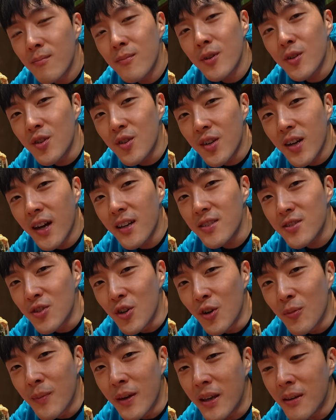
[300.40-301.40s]
But you guys
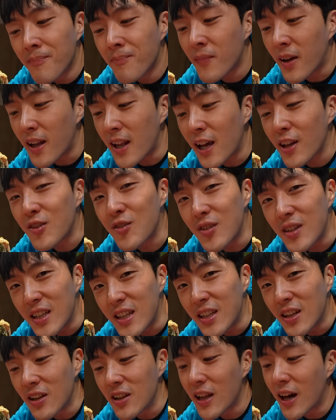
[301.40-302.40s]
know me, I like to
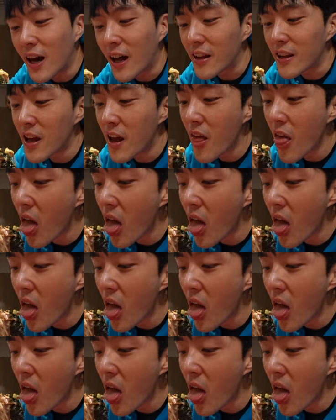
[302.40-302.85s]
eat a lot.